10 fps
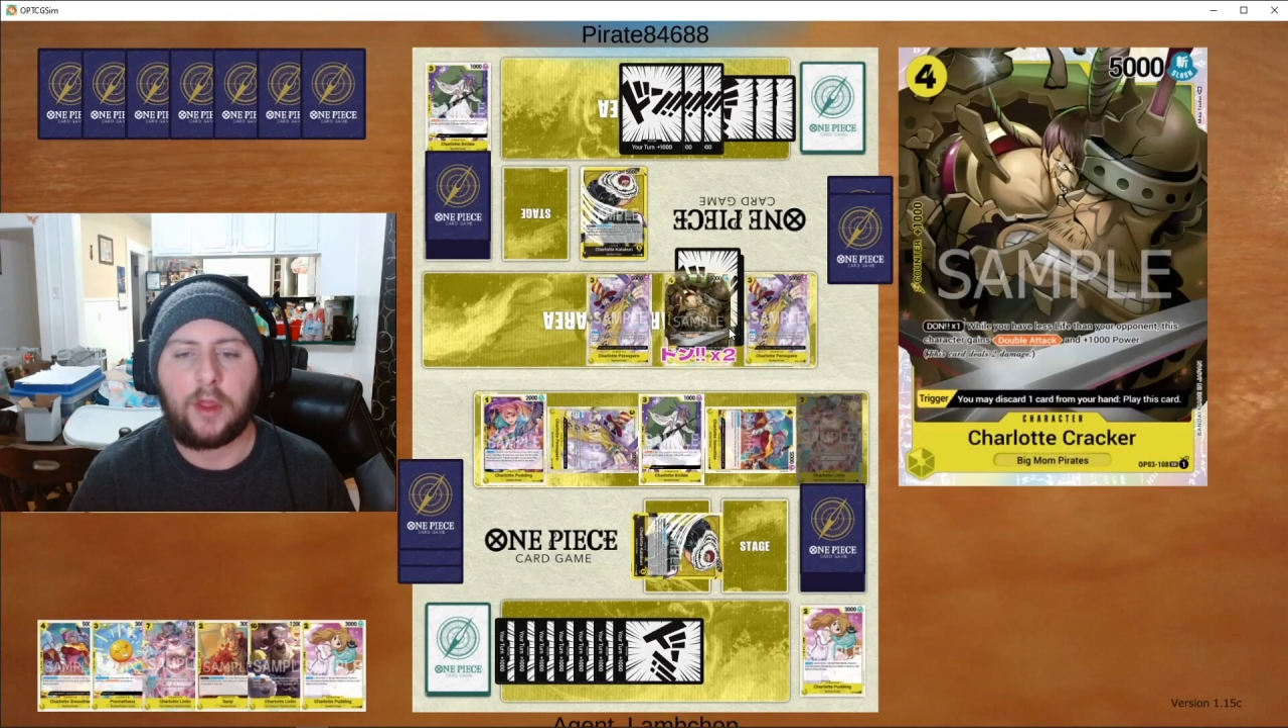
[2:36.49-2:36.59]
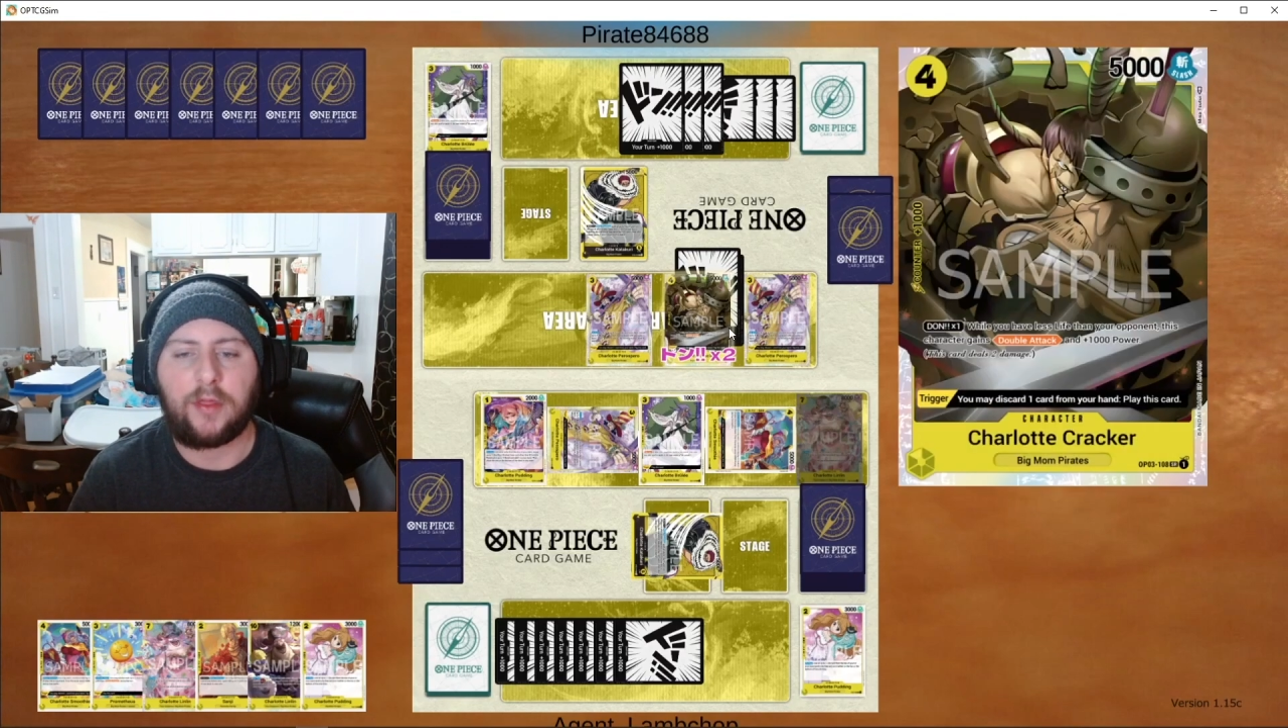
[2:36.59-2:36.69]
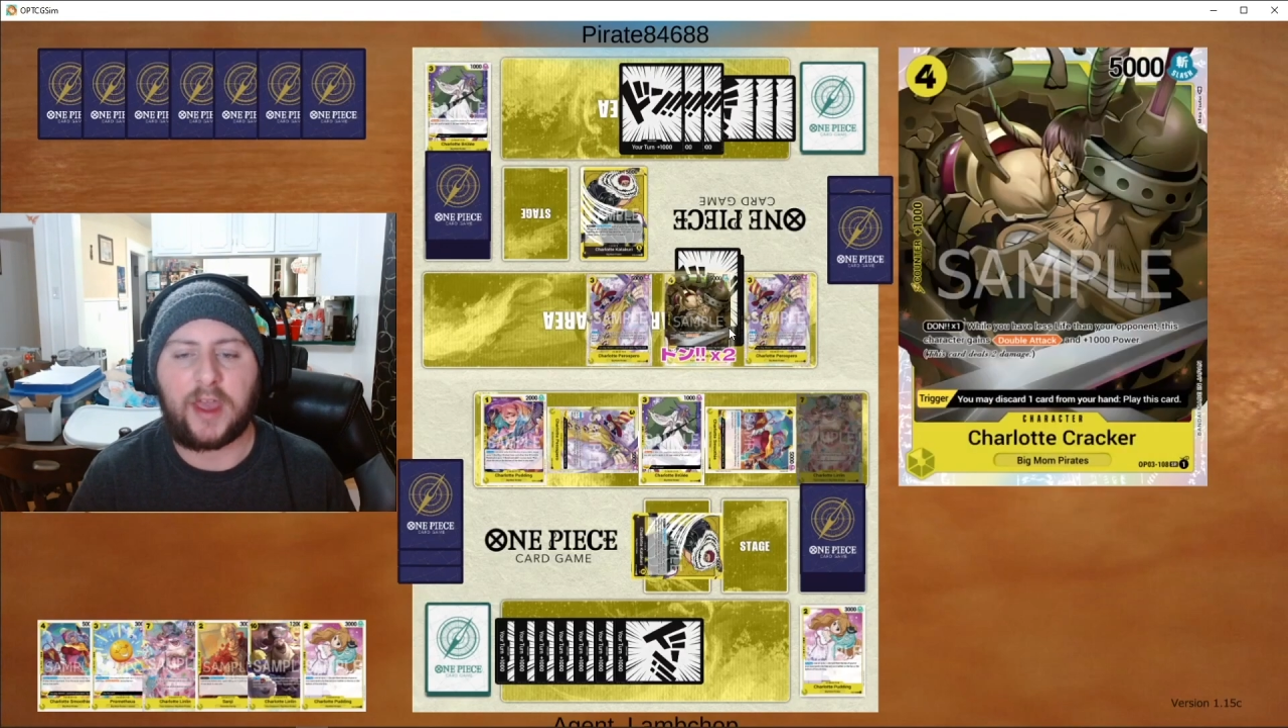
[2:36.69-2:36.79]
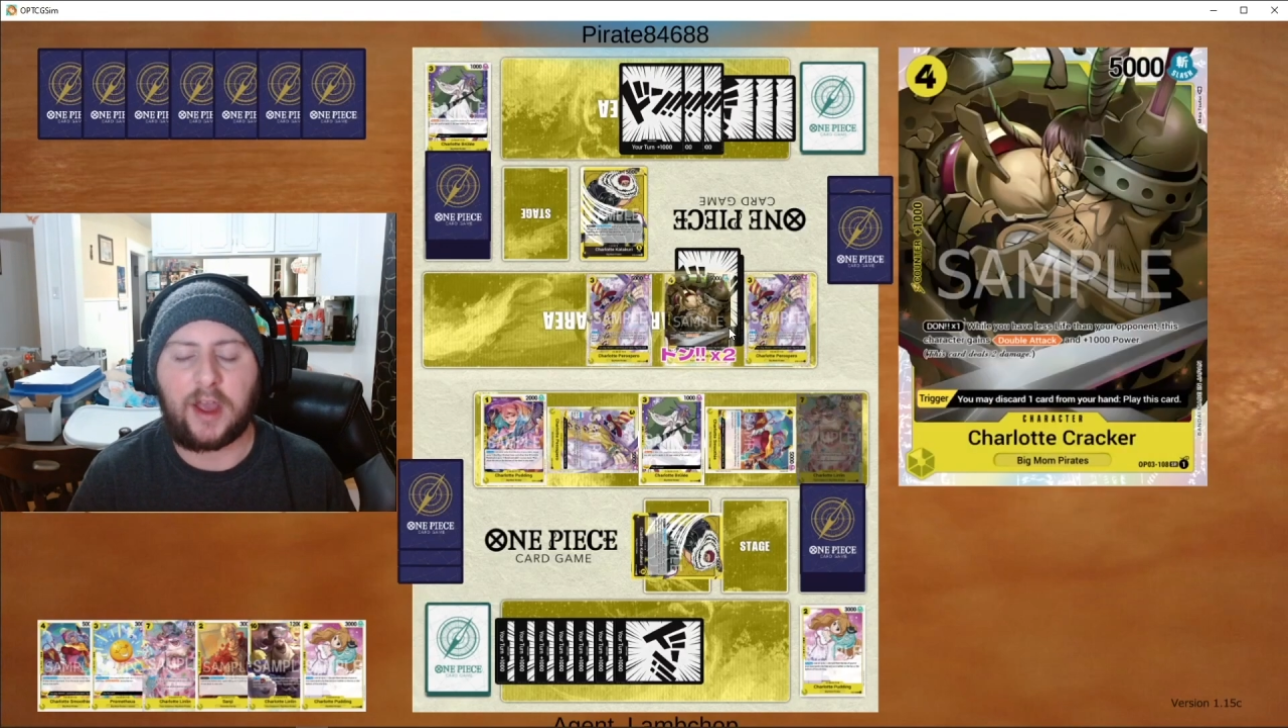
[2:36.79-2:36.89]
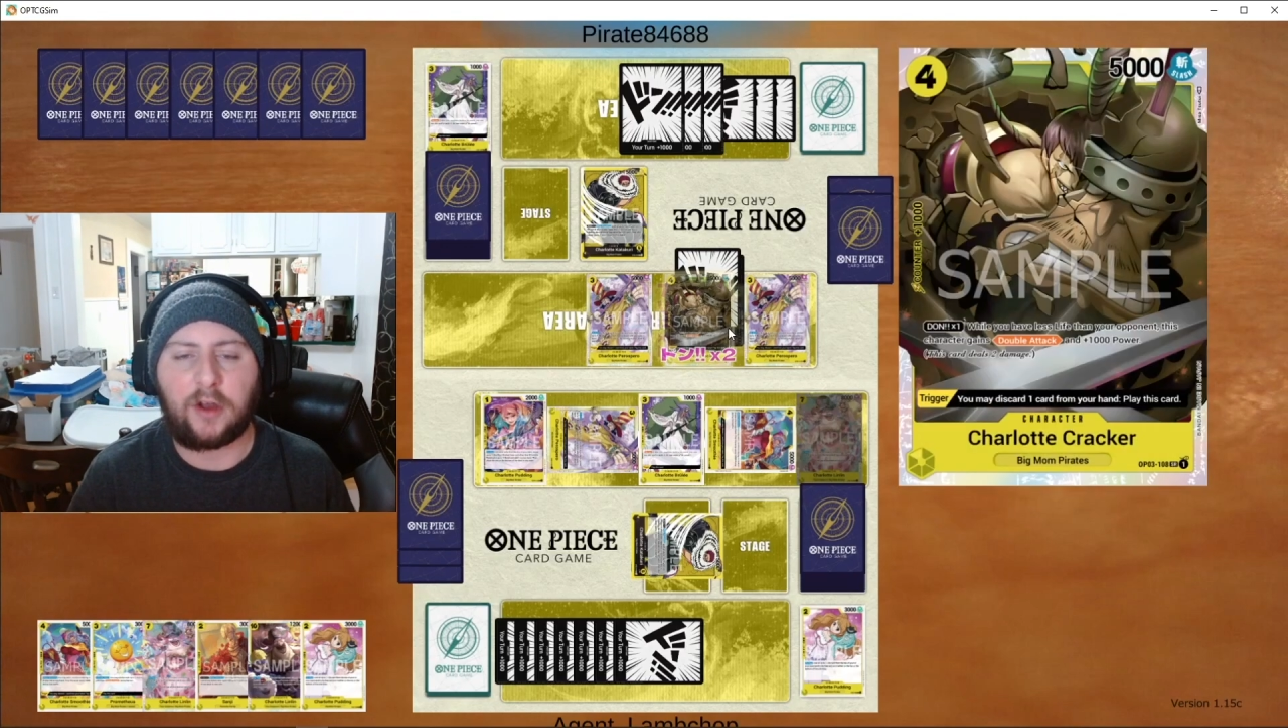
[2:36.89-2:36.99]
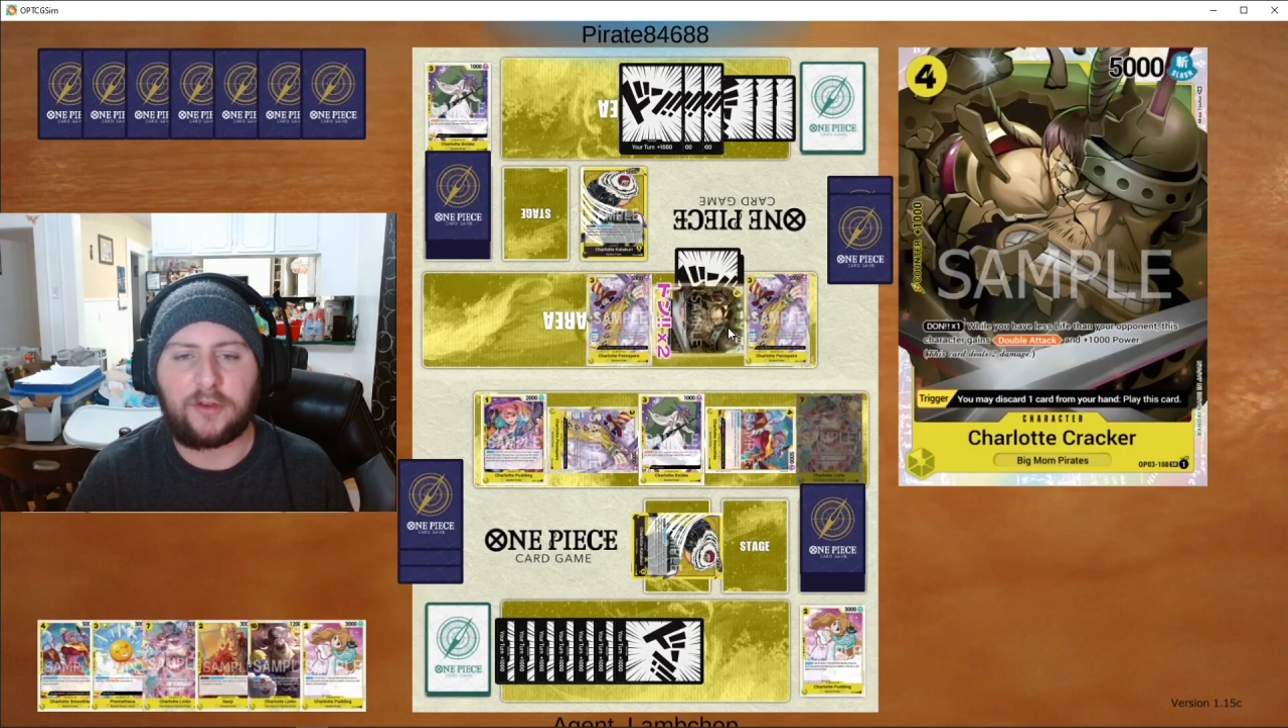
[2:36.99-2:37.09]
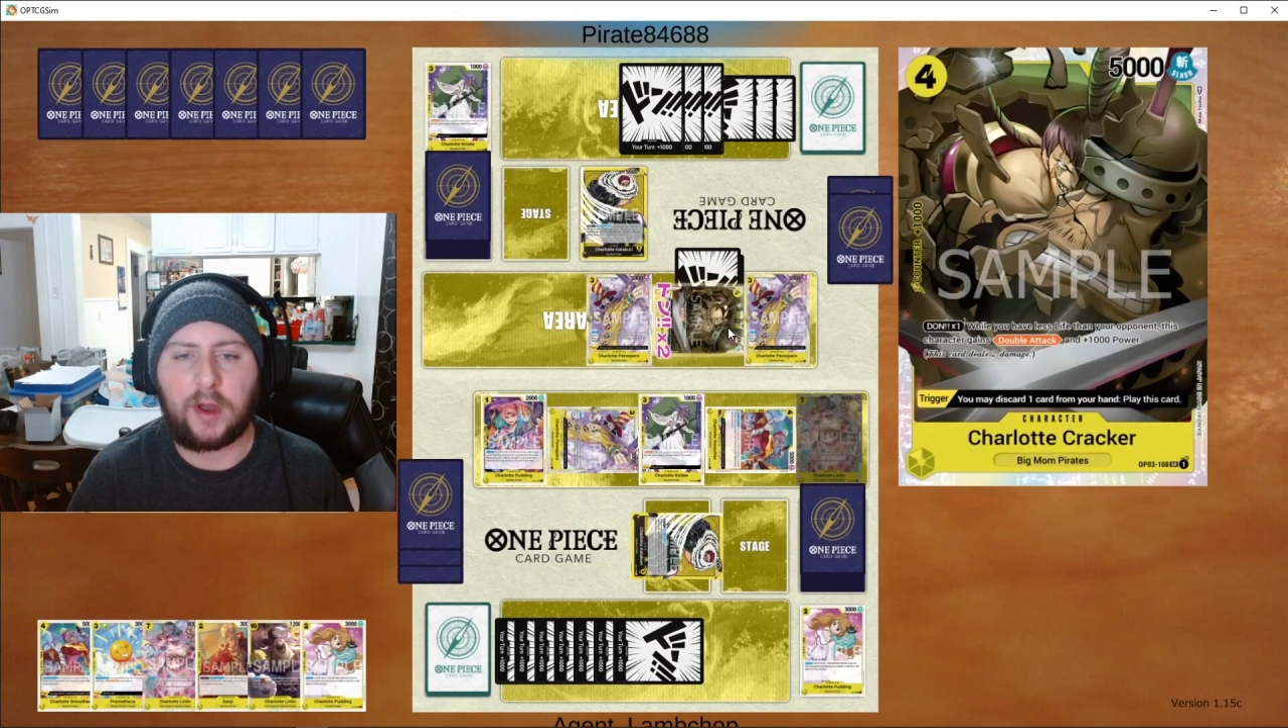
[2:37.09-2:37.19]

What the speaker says: they also